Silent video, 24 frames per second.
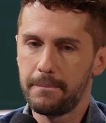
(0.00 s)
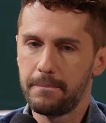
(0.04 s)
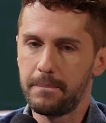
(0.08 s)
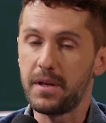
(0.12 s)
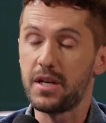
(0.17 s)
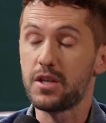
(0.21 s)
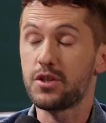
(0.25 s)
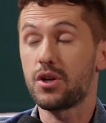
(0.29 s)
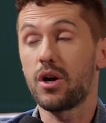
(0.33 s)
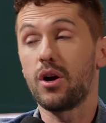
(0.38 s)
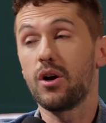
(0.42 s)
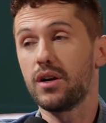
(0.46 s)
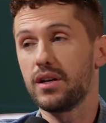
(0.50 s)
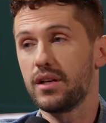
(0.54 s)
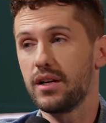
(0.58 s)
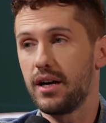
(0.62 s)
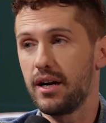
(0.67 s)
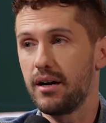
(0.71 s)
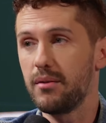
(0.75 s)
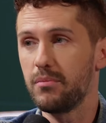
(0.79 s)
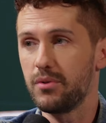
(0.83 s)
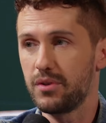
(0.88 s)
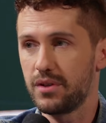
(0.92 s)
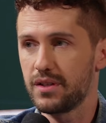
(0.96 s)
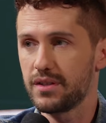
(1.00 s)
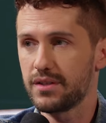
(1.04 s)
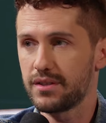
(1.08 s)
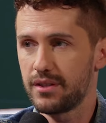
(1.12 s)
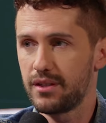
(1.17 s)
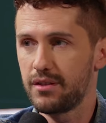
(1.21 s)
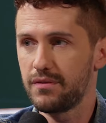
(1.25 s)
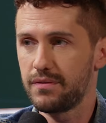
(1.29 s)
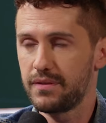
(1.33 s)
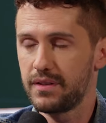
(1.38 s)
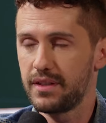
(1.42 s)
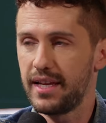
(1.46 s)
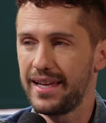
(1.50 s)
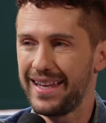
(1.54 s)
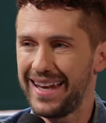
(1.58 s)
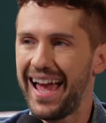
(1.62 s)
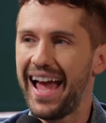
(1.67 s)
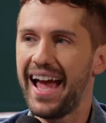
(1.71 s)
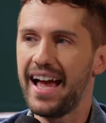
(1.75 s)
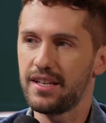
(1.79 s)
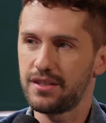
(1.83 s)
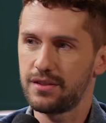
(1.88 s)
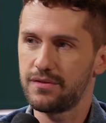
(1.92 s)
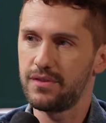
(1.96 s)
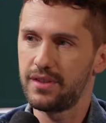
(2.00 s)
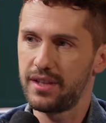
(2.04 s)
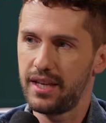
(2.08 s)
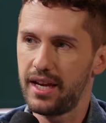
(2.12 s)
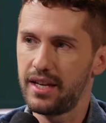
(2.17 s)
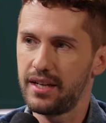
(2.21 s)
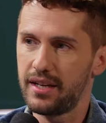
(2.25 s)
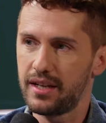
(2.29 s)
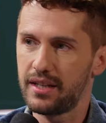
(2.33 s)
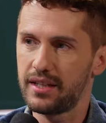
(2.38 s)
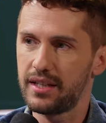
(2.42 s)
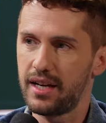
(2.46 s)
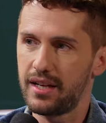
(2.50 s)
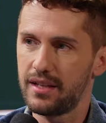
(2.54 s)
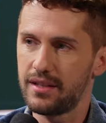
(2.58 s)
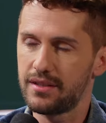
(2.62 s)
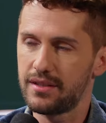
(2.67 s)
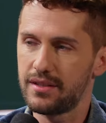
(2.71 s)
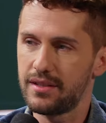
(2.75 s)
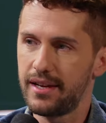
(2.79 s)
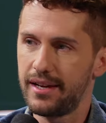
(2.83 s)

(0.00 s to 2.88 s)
But it's hard to humble yourself and, and ask for that, acknowledge